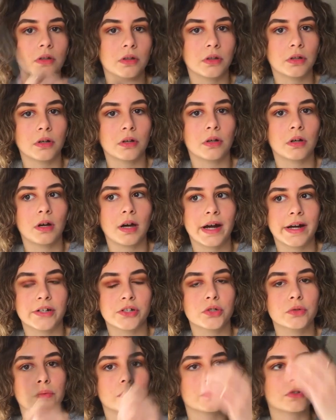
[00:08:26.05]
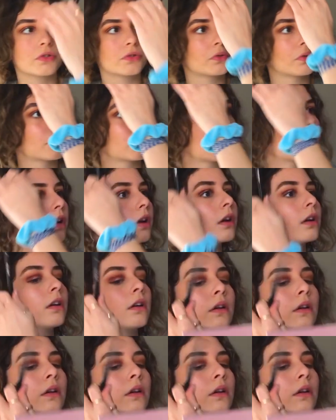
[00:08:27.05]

the actual store.